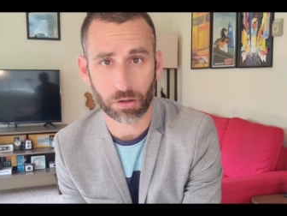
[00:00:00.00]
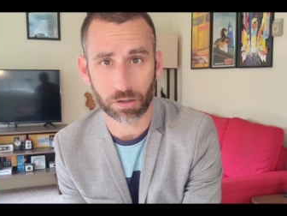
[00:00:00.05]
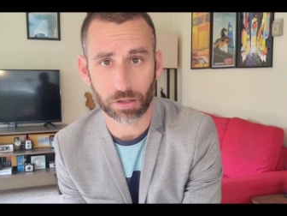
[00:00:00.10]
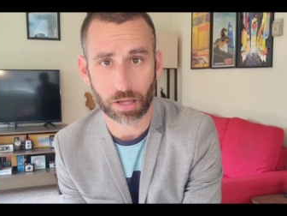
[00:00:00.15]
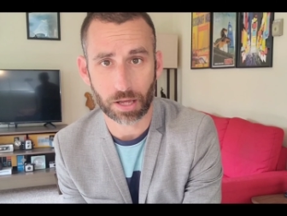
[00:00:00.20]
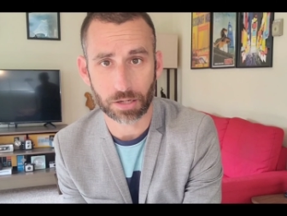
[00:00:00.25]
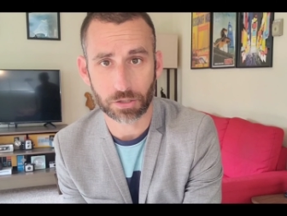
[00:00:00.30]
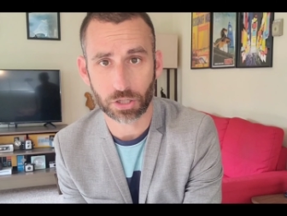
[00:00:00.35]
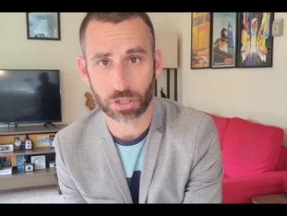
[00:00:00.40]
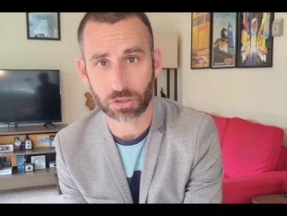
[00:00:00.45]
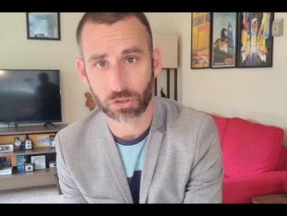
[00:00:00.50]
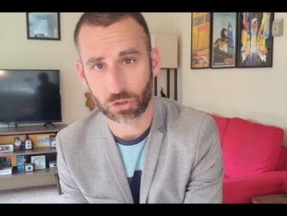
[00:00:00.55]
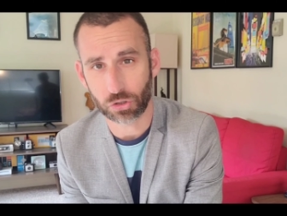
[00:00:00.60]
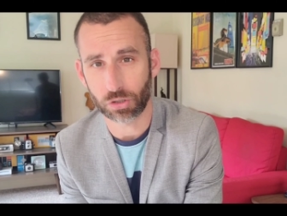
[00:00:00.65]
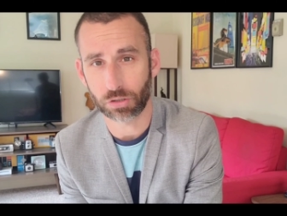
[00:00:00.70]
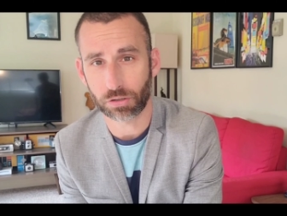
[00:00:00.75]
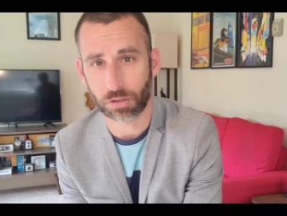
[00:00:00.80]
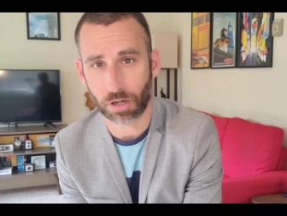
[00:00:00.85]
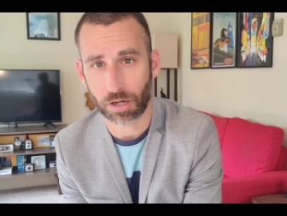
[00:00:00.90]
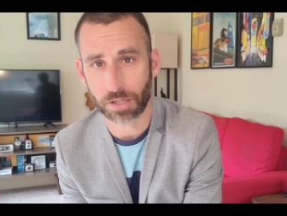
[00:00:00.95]
by all logic,
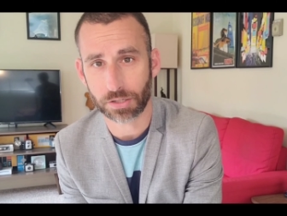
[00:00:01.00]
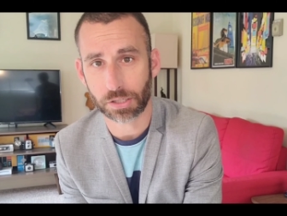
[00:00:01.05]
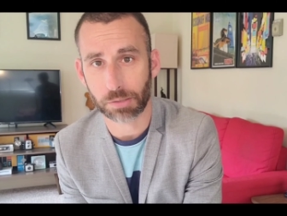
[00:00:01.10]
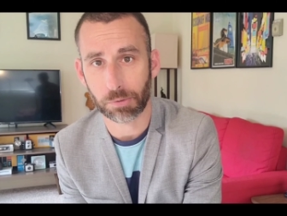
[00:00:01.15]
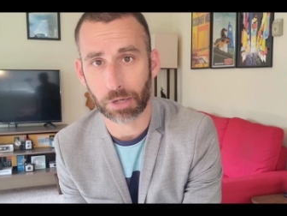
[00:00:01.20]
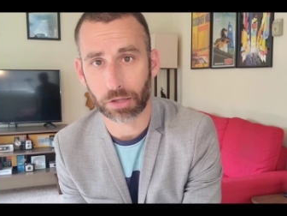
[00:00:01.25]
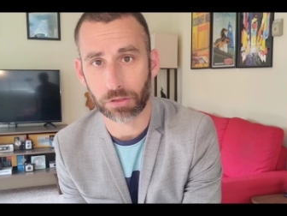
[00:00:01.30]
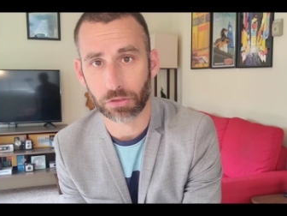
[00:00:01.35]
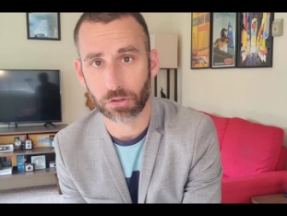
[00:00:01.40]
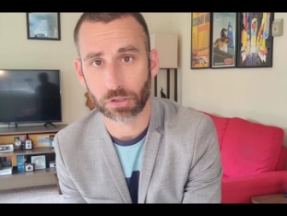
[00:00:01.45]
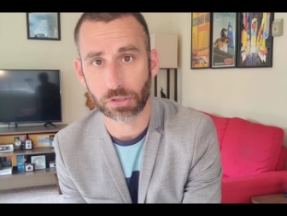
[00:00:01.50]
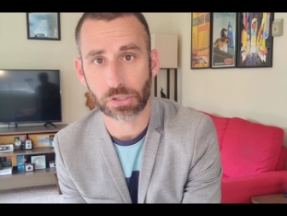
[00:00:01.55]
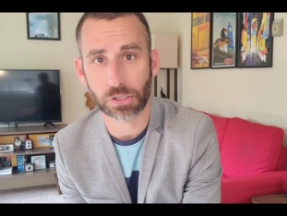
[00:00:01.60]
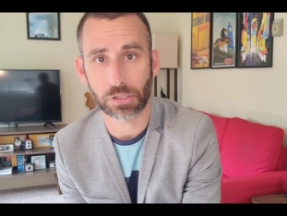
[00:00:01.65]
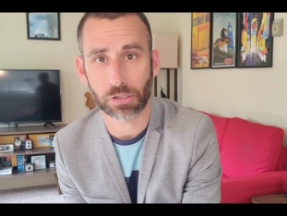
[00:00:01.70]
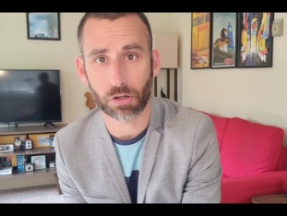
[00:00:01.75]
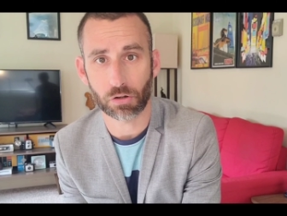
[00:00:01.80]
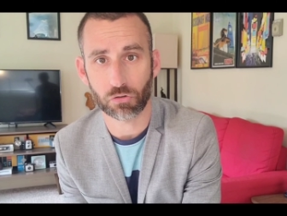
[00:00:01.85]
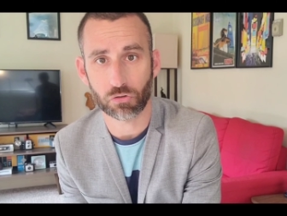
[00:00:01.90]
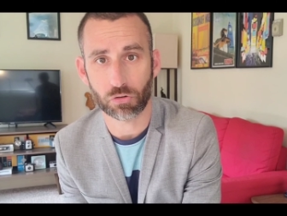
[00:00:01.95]
should cost about
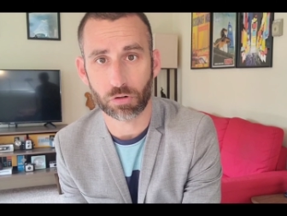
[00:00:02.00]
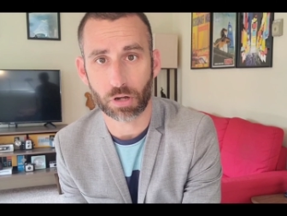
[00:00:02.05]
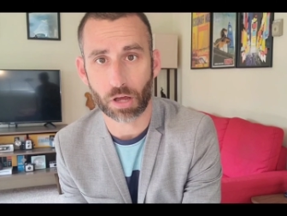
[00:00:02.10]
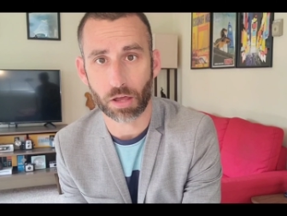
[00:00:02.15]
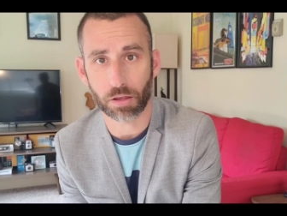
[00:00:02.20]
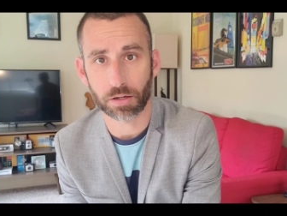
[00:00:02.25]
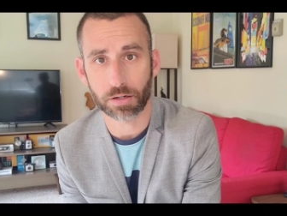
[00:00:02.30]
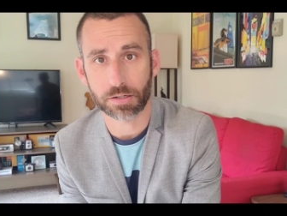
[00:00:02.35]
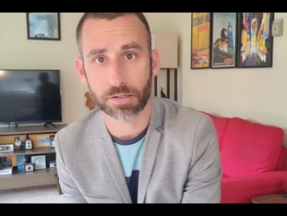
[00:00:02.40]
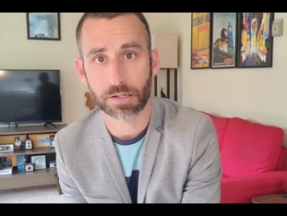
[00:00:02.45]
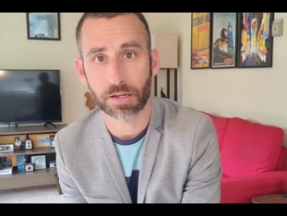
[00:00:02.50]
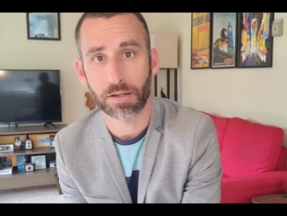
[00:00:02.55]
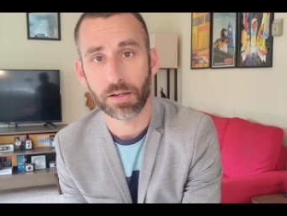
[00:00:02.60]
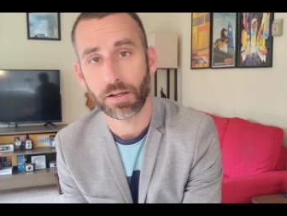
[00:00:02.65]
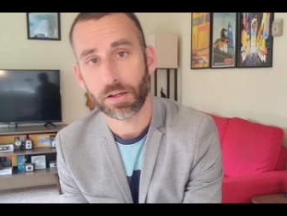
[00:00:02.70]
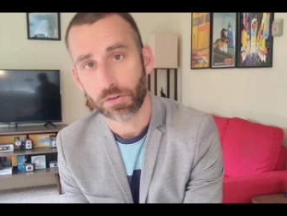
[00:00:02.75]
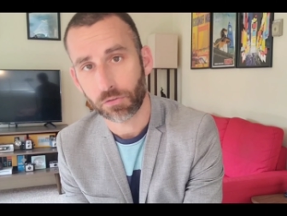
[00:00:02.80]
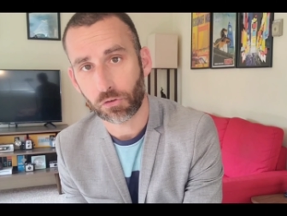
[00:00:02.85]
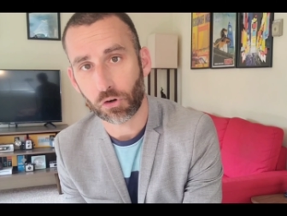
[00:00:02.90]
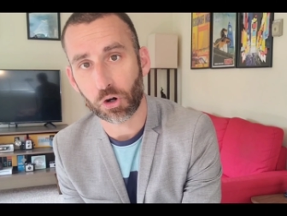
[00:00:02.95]
$1,300
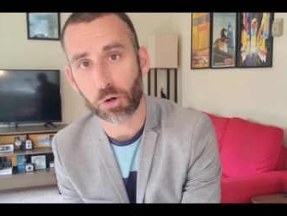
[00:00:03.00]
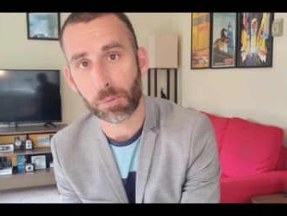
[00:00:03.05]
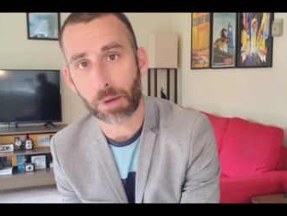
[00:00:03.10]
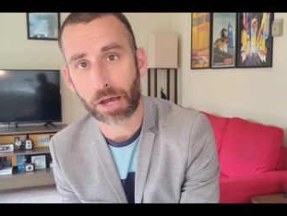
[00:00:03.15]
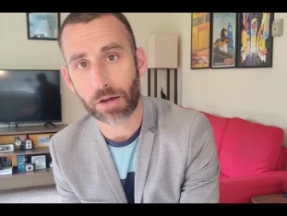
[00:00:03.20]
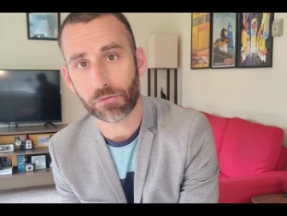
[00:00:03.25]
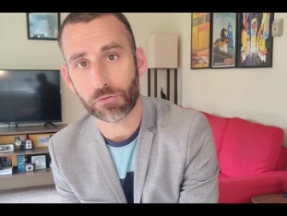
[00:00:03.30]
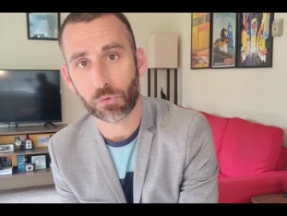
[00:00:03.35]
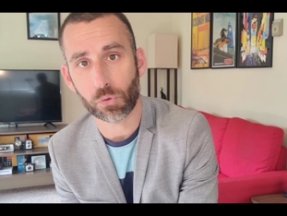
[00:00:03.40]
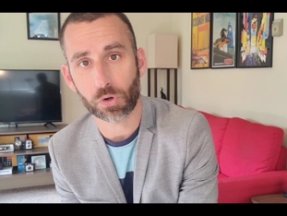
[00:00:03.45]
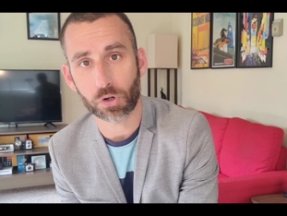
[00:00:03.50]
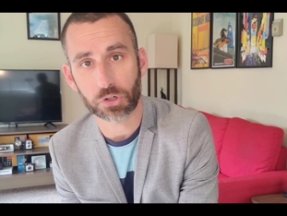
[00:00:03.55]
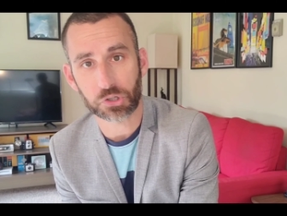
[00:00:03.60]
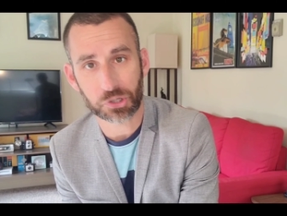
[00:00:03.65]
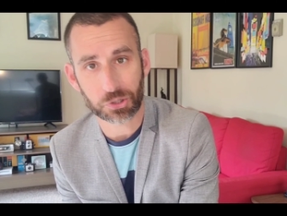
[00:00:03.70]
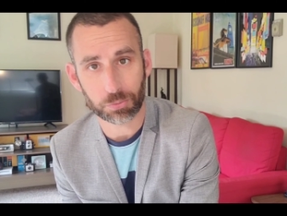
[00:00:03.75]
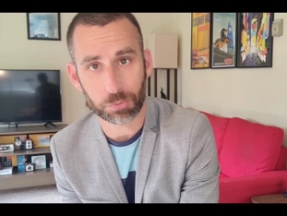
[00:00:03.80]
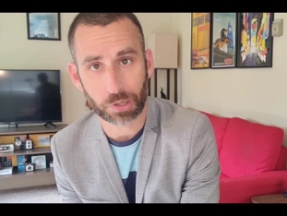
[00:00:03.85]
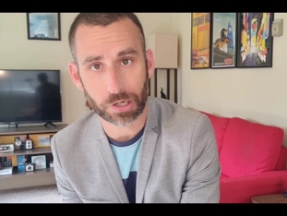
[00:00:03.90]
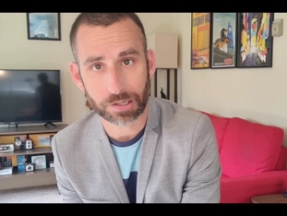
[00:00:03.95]
for about
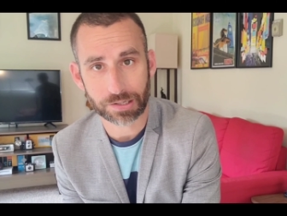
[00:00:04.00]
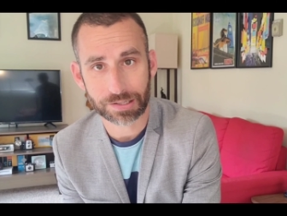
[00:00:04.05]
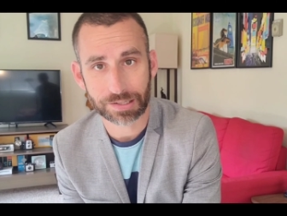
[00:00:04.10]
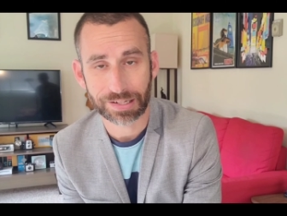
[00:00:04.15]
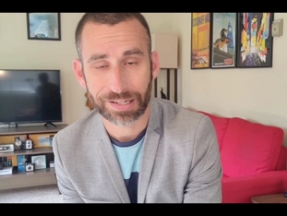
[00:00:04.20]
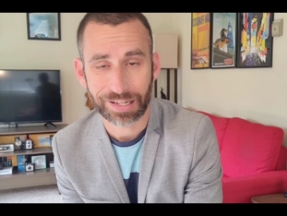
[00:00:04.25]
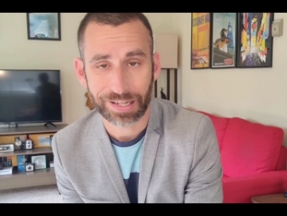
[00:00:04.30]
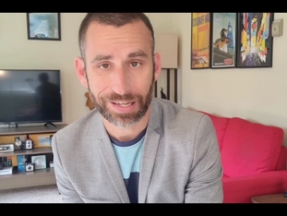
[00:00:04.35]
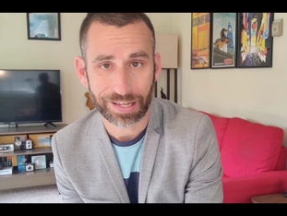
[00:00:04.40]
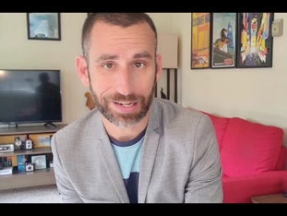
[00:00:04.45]
$400.